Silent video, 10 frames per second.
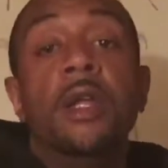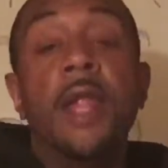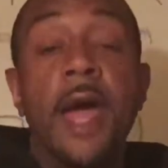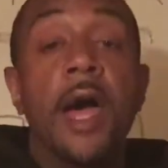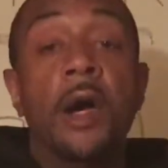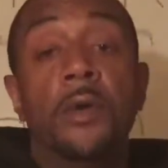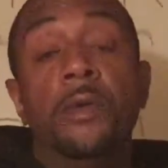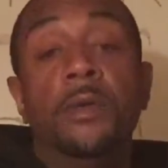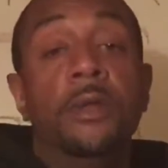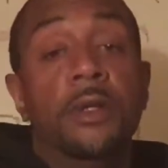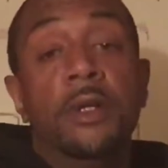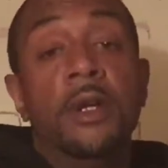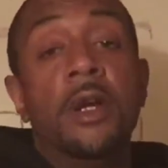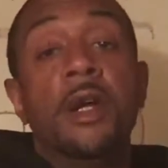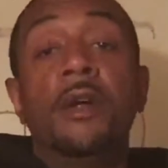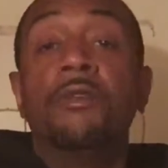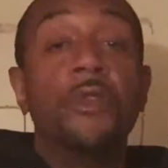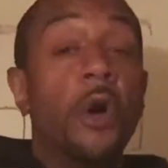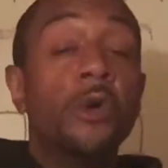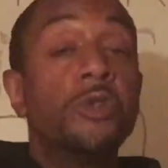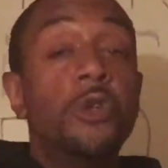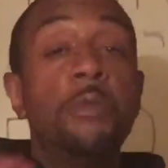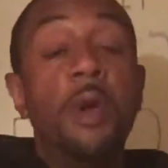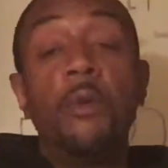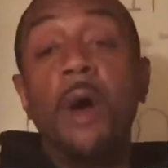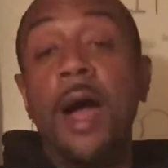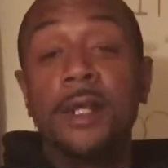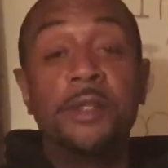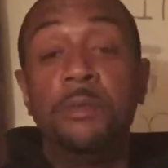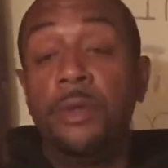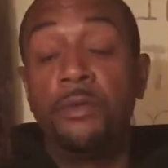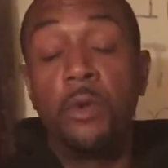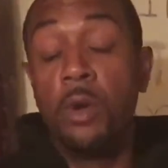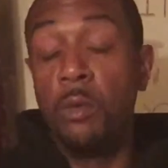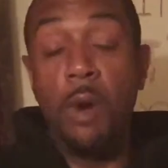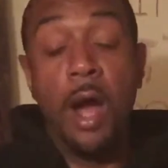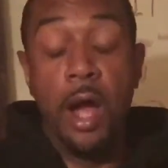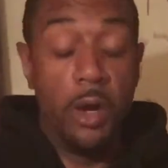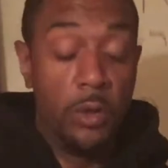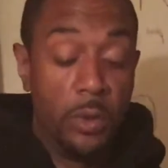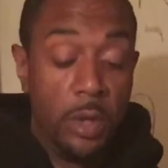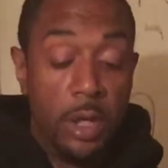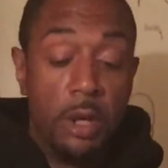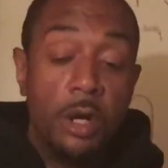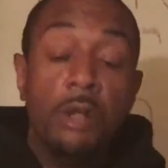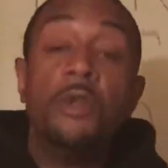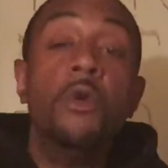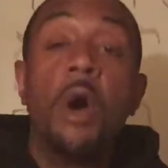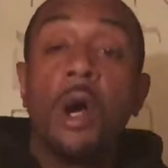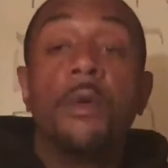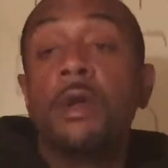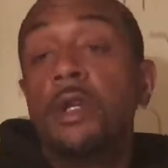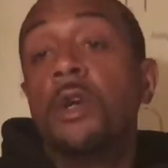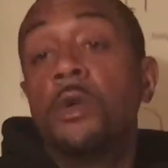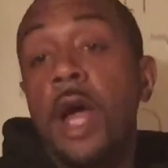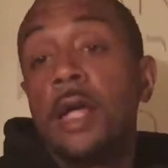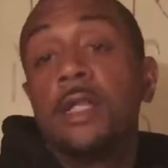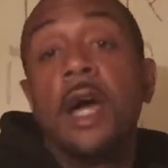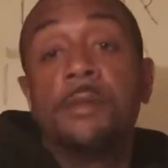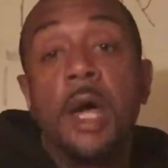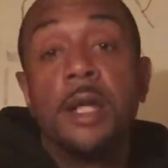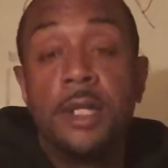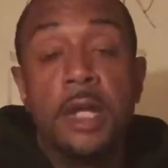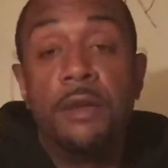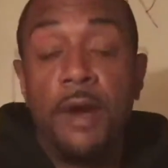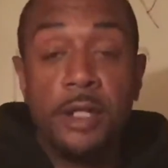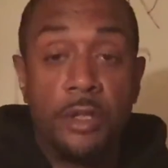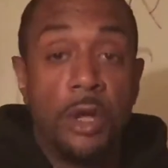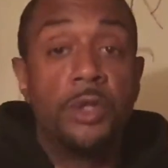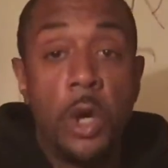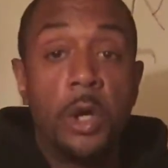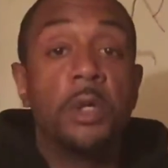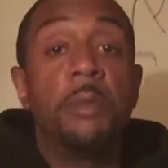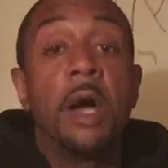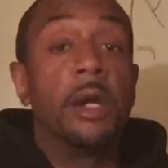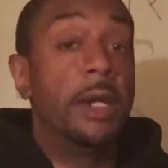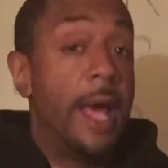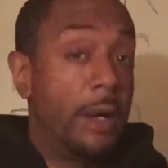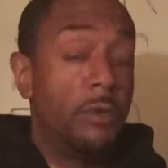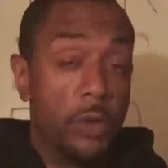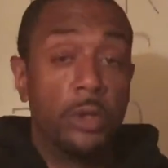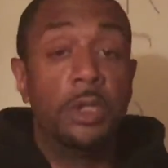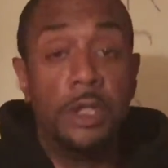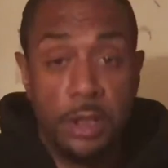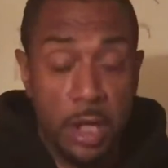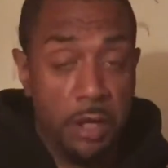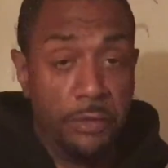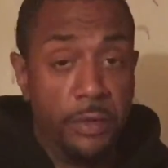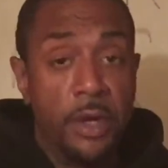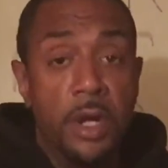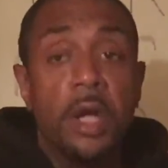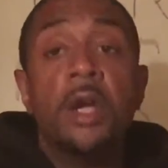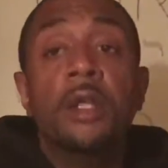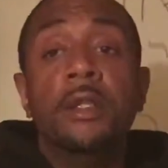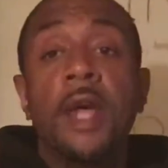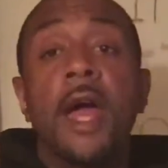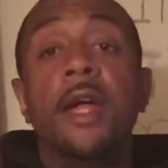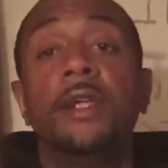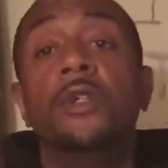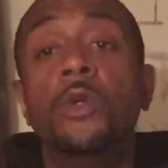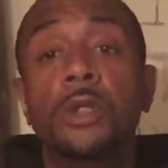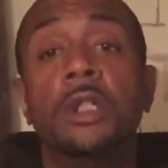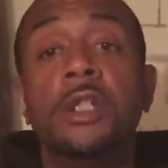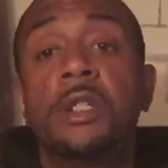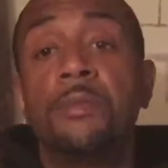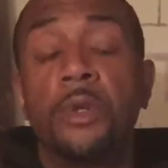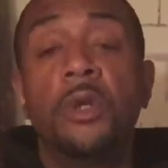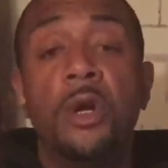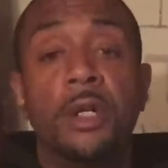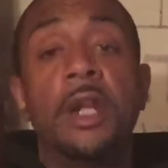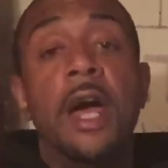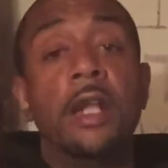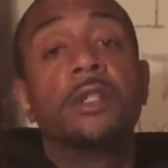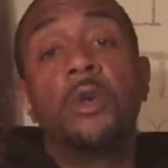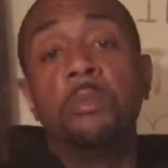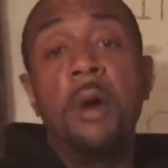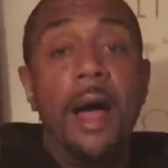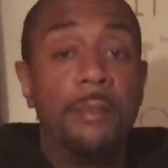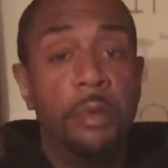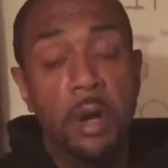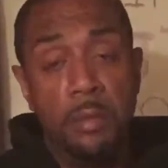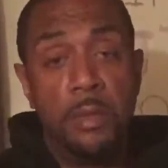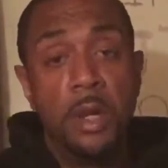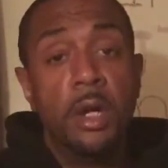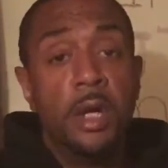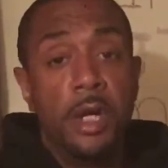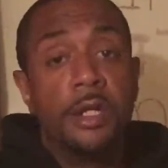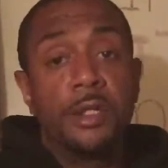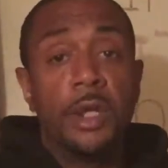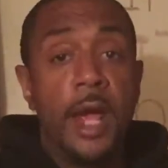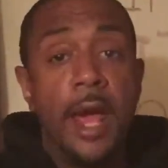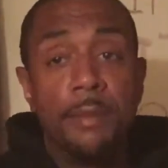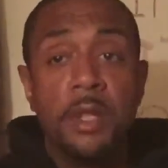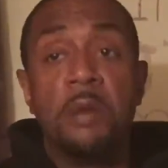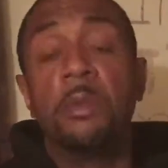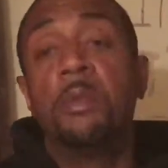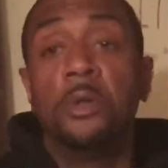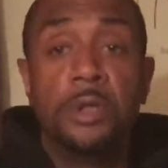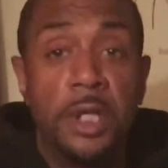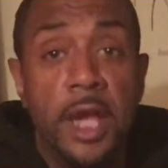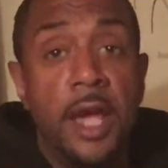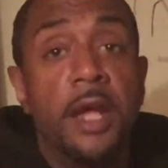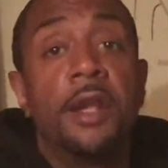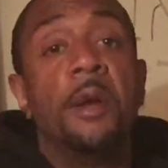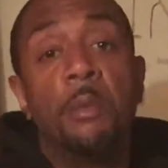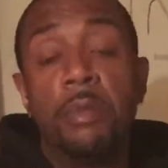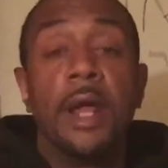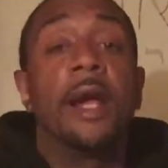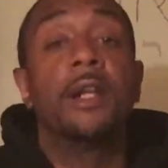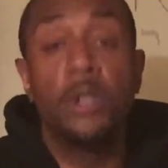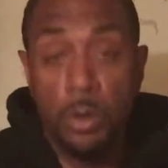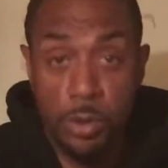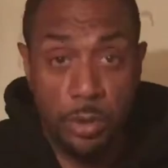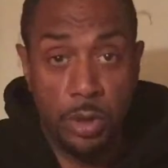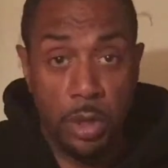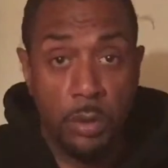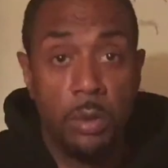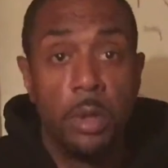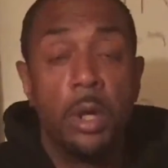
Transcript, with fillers: Now, for those who've been watching me for a while, you already know nine times out of ten, if I start talking about a lot of worldly stuff, that usually somewhere along the line is gonna pop up and it's gonna happen, then I'm gonna post again, and I'm gonna be like, I told you so.